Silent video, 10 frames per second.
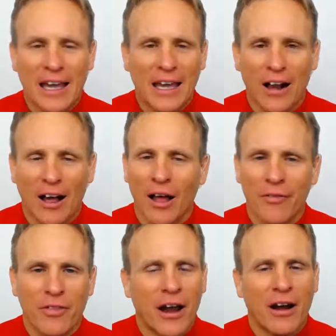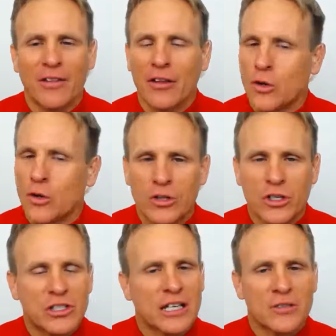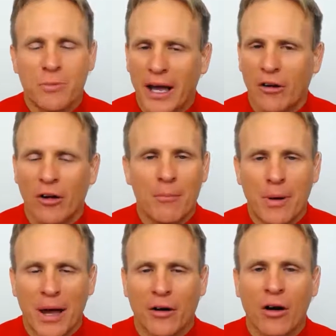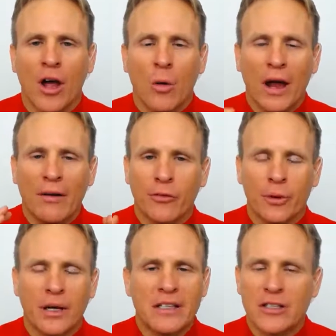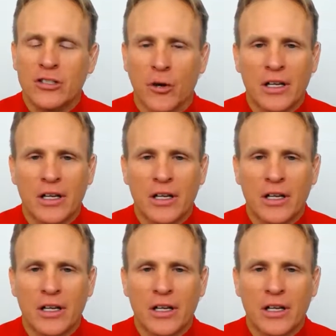it all off there, and the tour just gets better and better. We have 3 dates already